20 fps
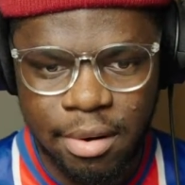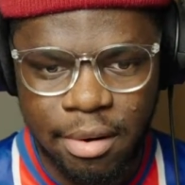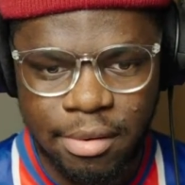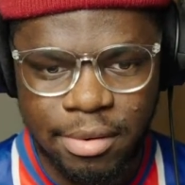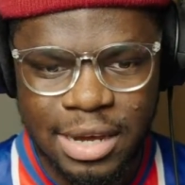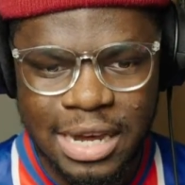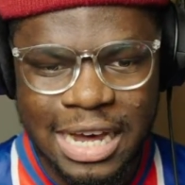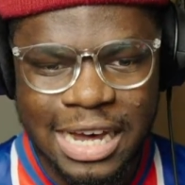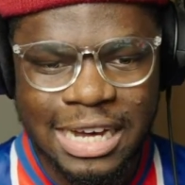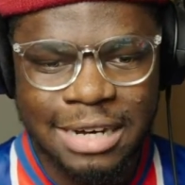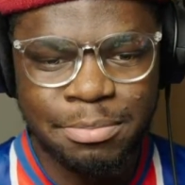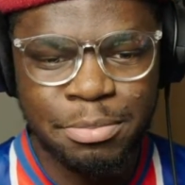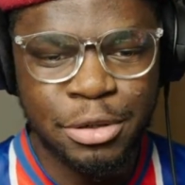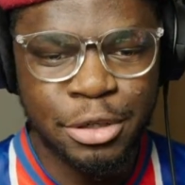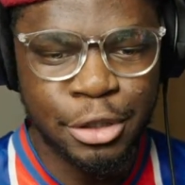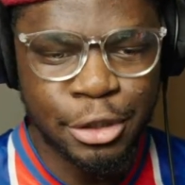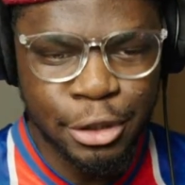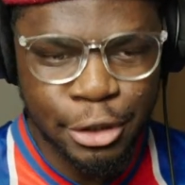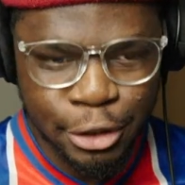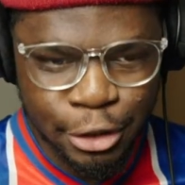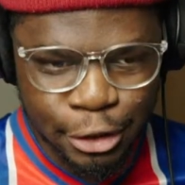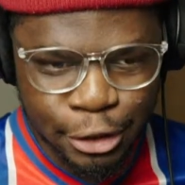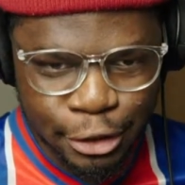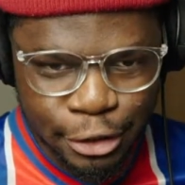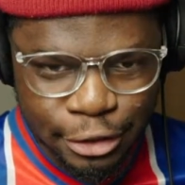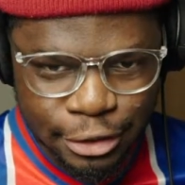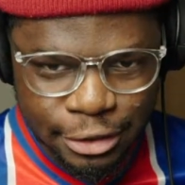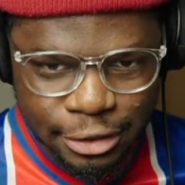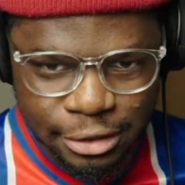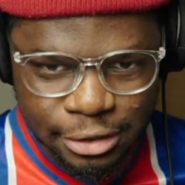Yeah,
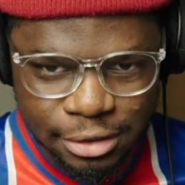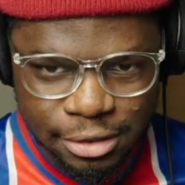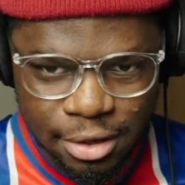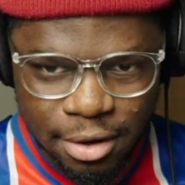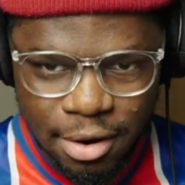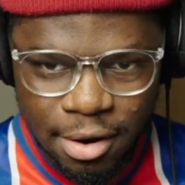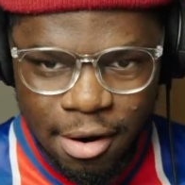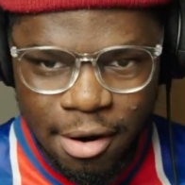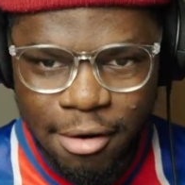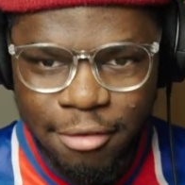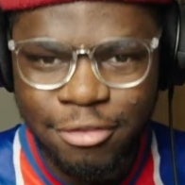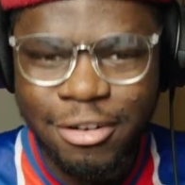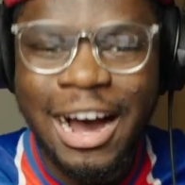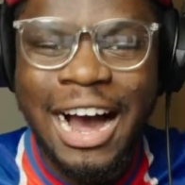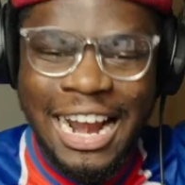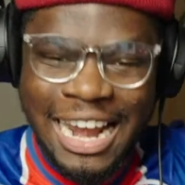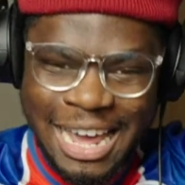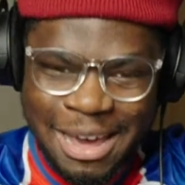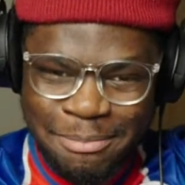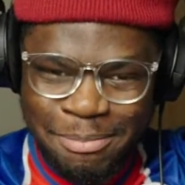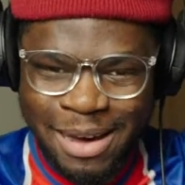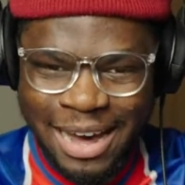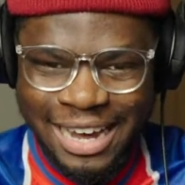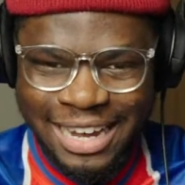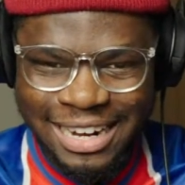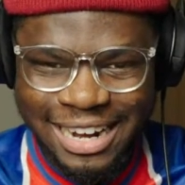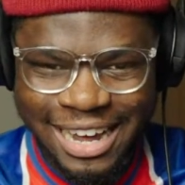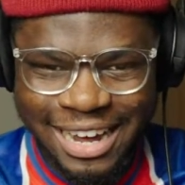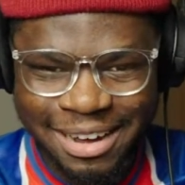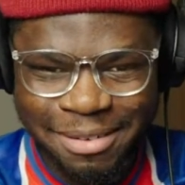boo! Vale
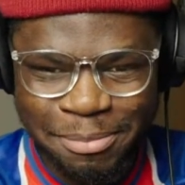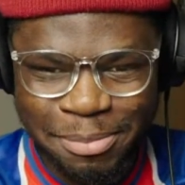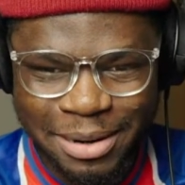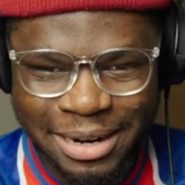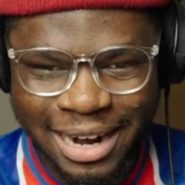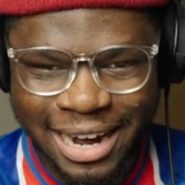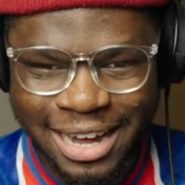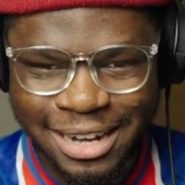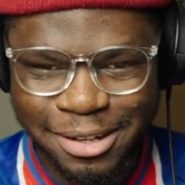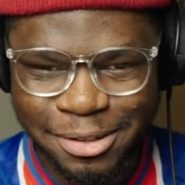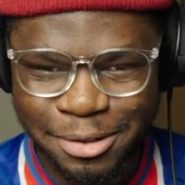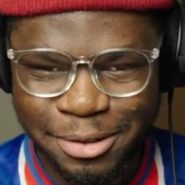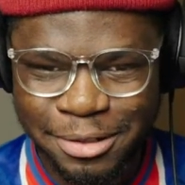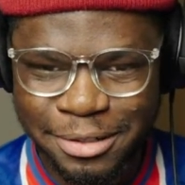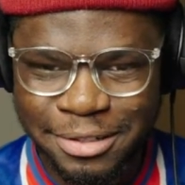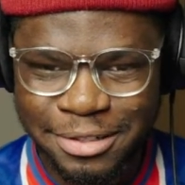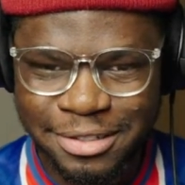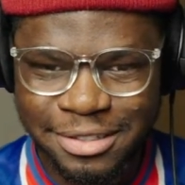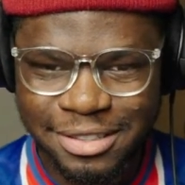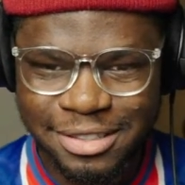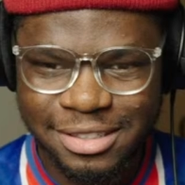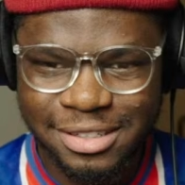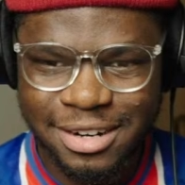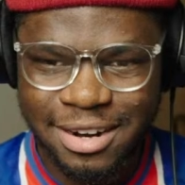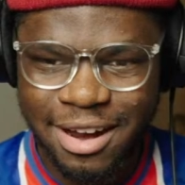Beraldo!